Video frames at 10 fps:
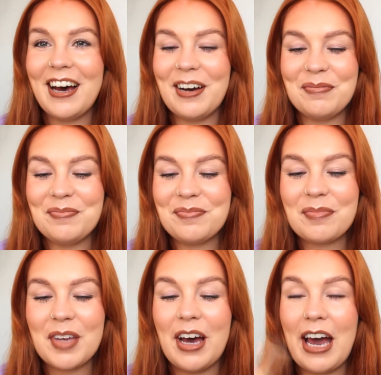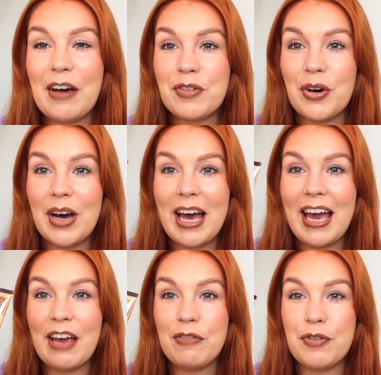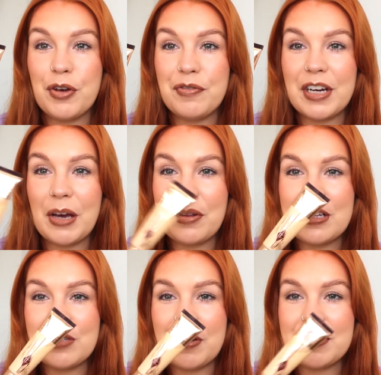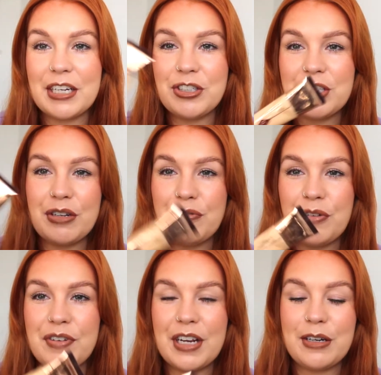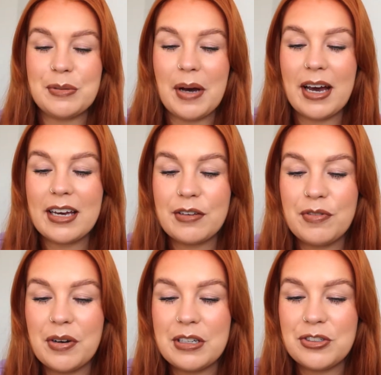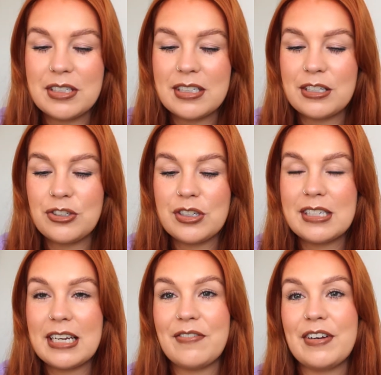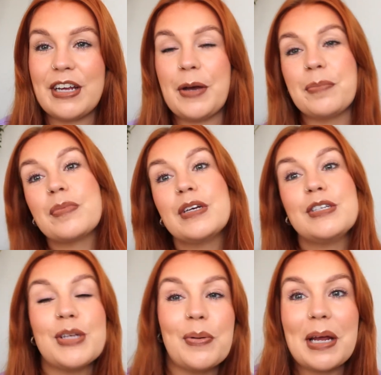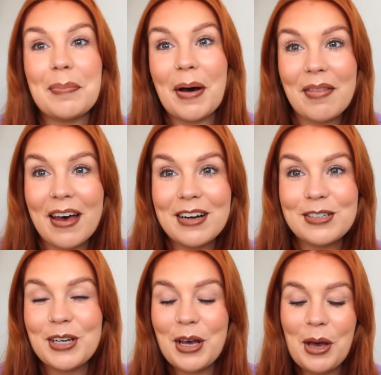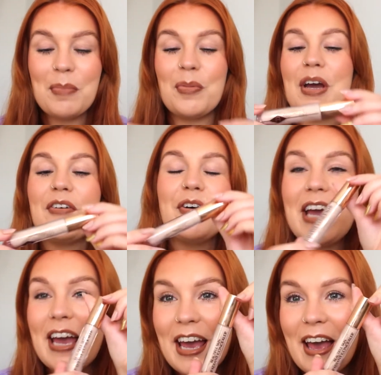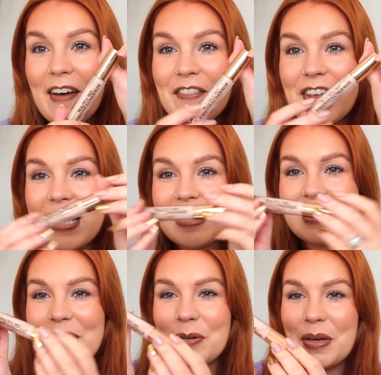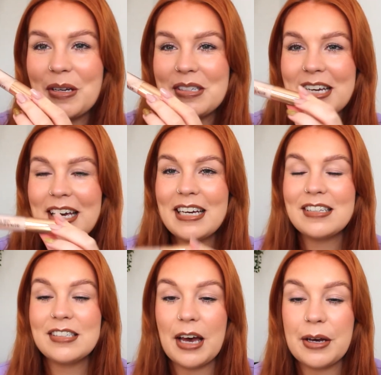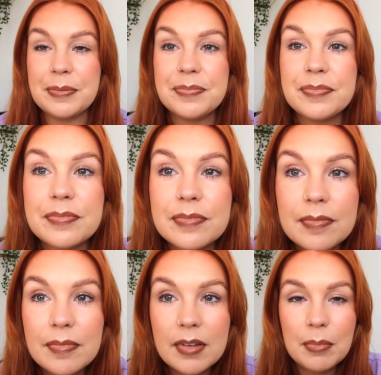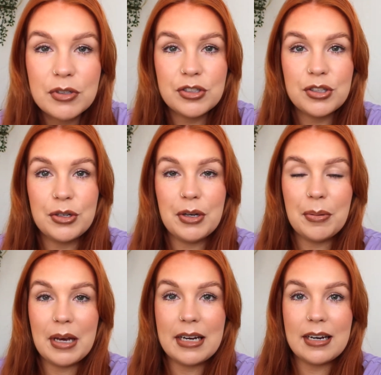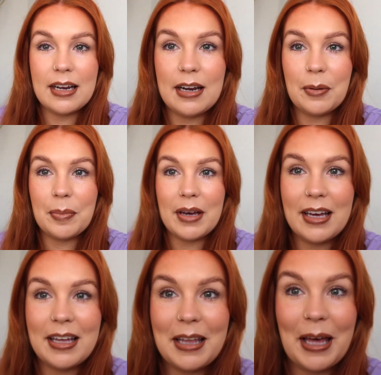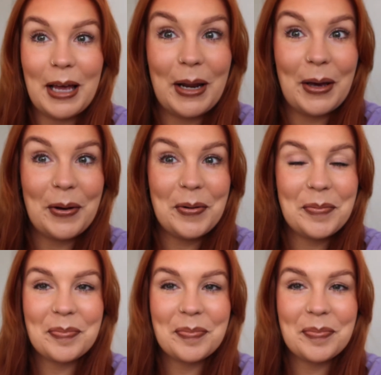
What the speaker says: I have got a review video on this foundation a few videos back, if you're interested in just seeing a video solely about that. But we're all here for this little beauty. So, I'm just zooming you in a little bit. Hello.